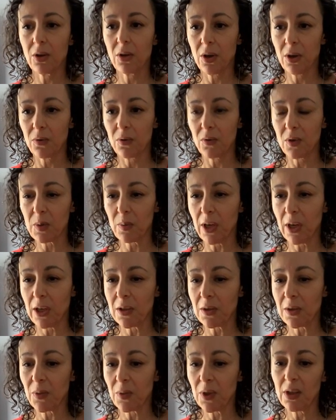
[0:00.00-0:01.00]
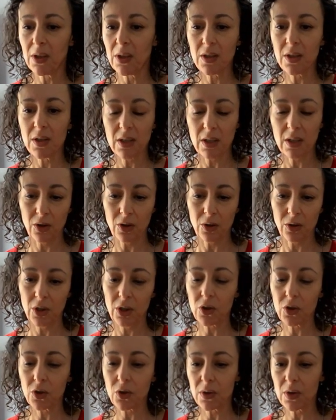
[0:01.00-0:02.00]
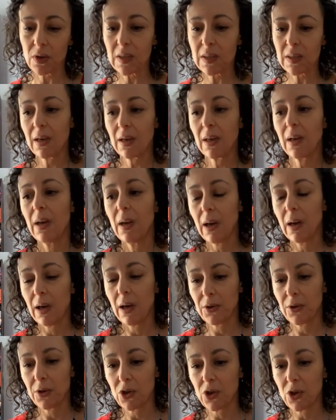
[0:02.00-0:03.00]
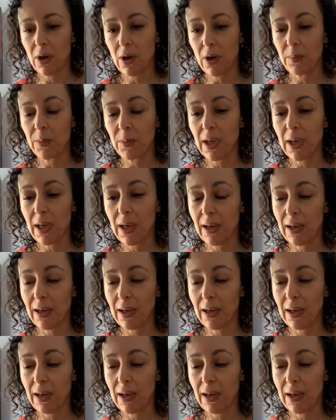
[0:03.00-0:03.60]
their responsibilities and their interests on the job,